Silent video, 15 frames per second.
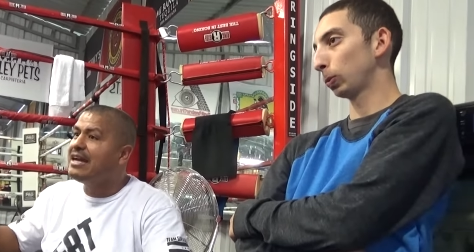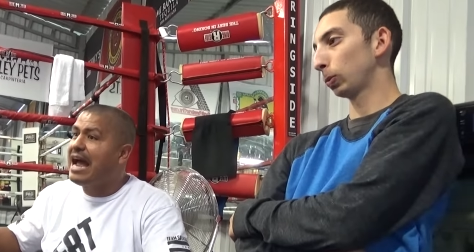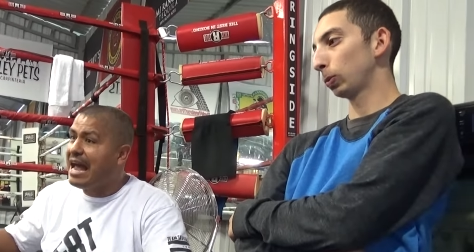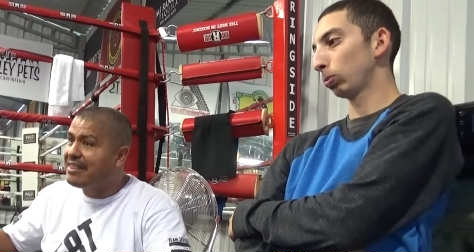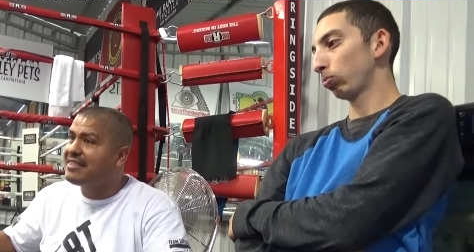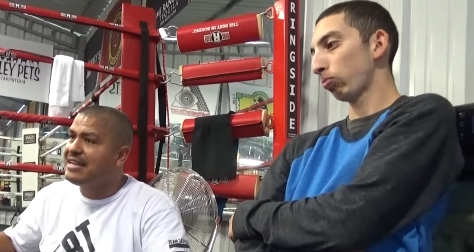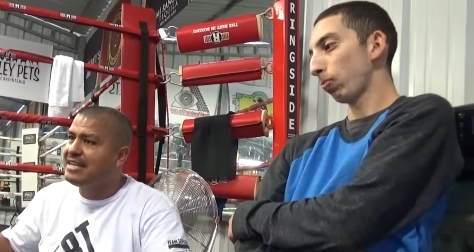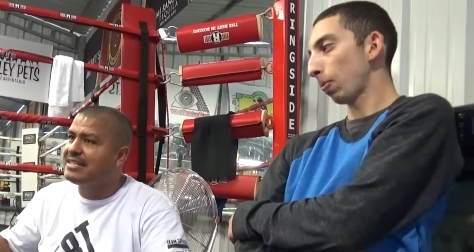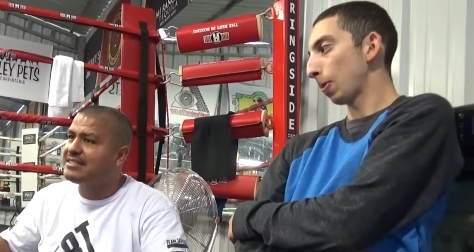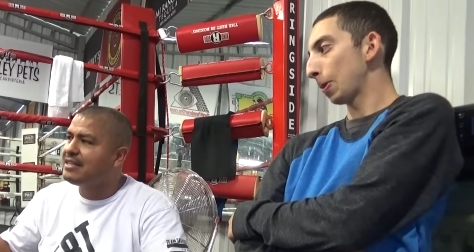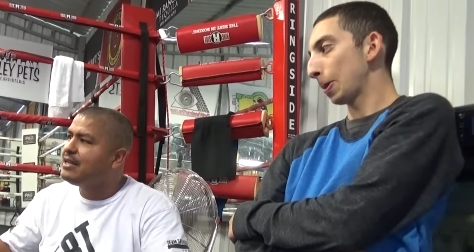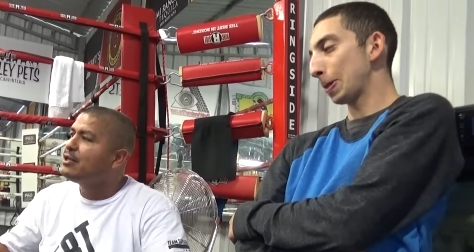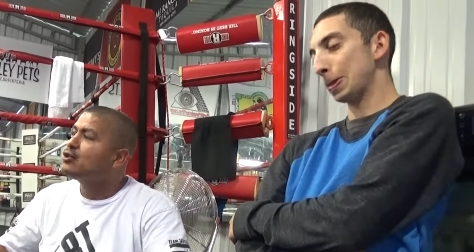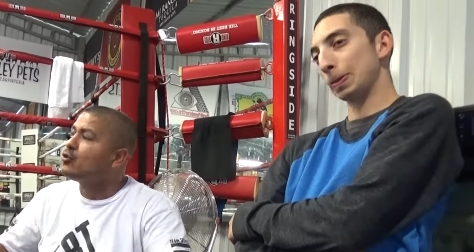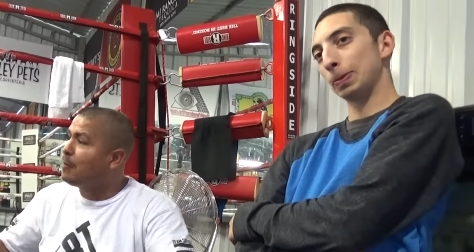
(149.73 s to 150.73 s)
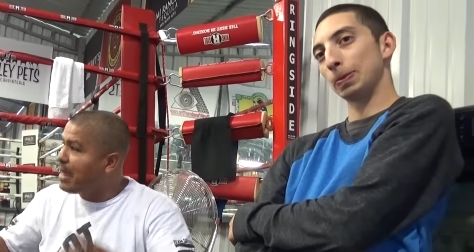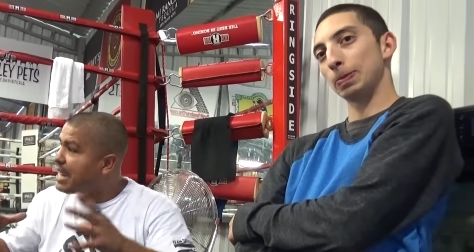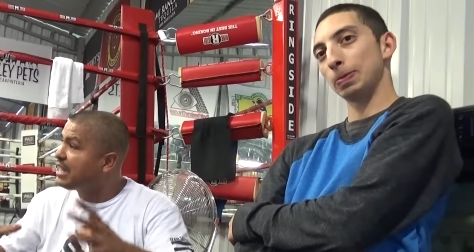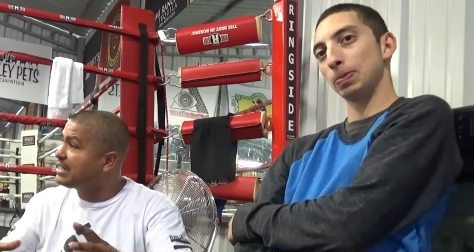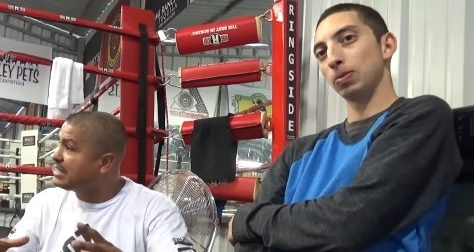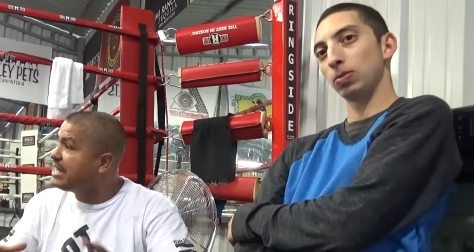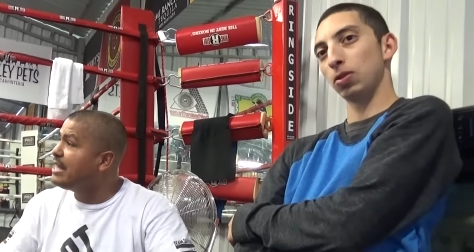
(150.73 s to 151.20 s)
Speaker 1: athletes, to make
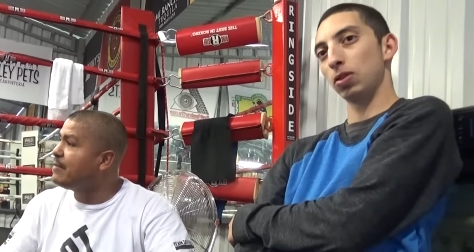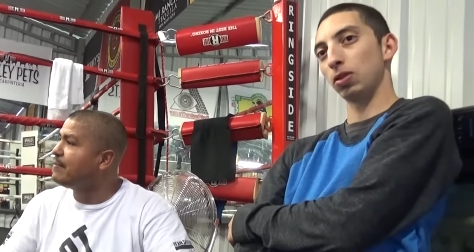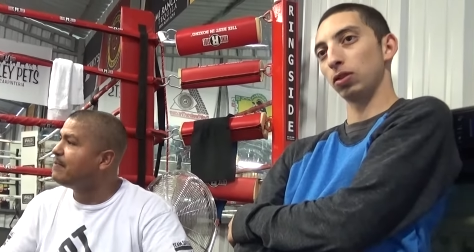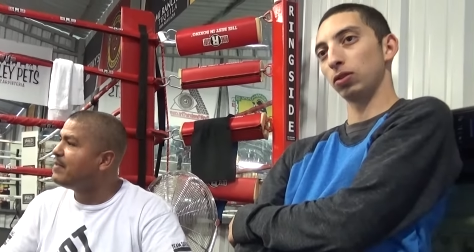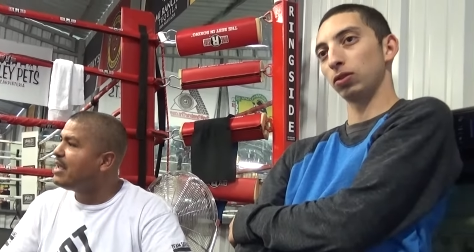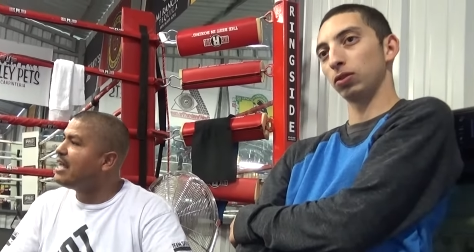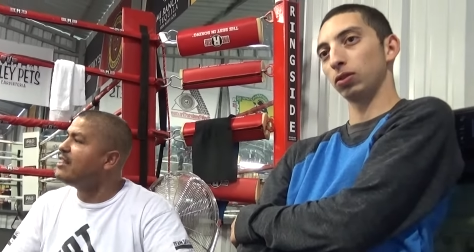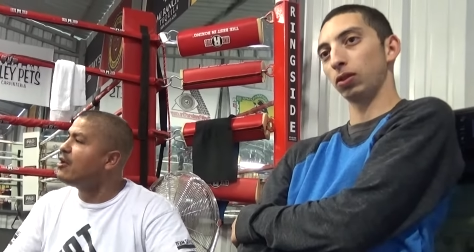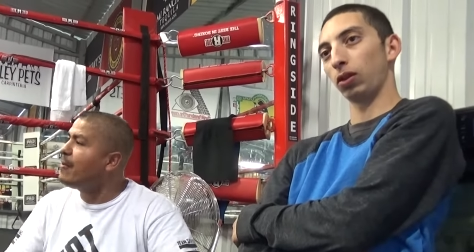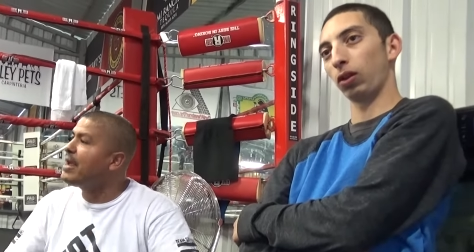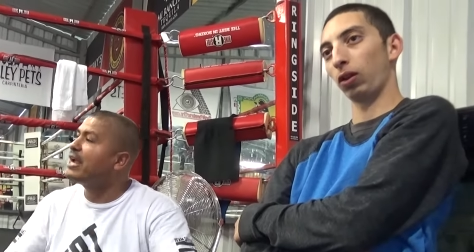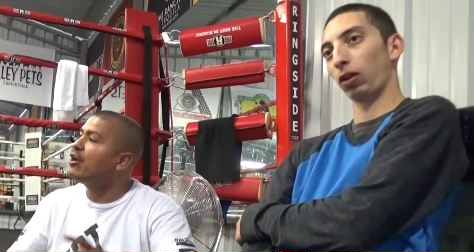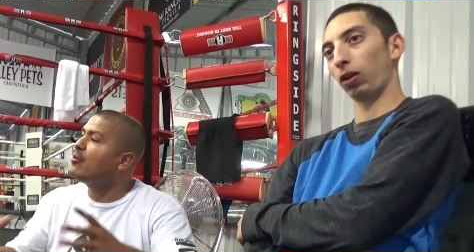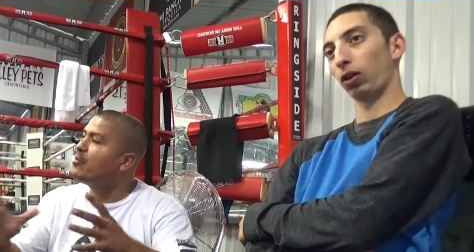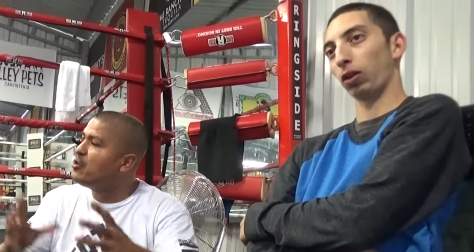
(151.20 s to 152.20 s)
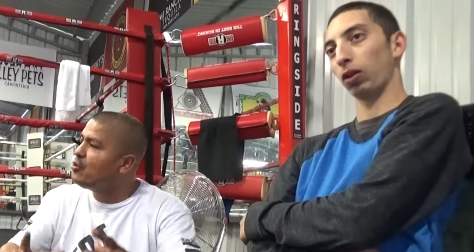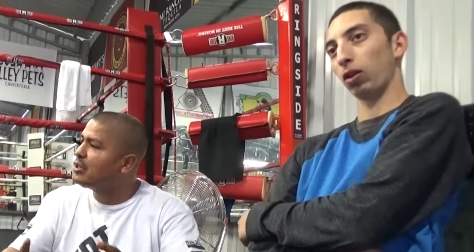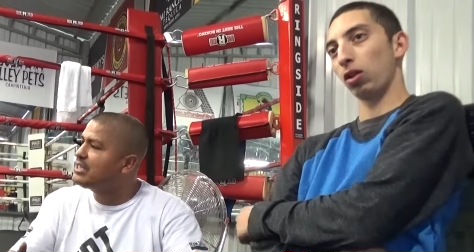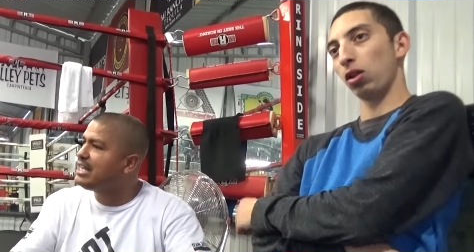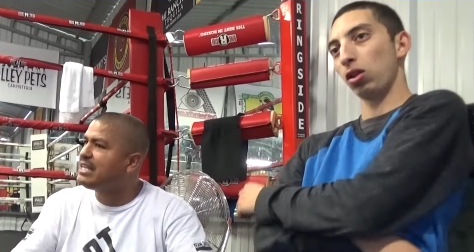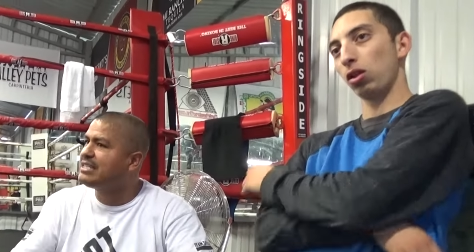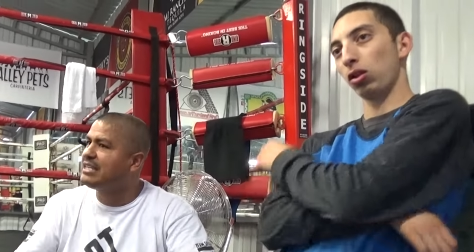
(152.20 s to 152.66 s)
a team, and they're making them U
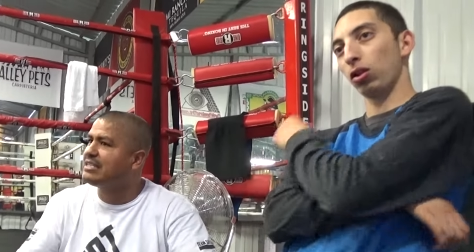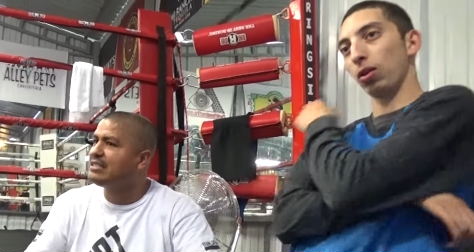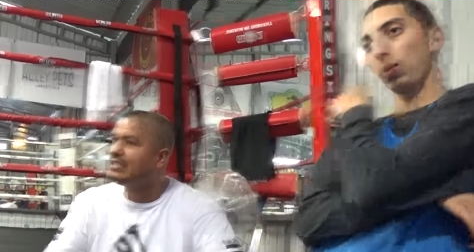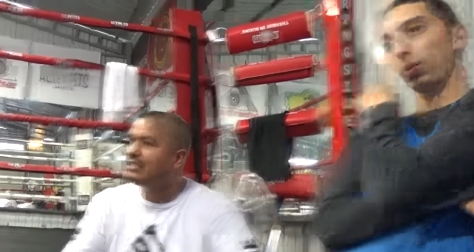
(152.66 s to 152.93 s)
S citizens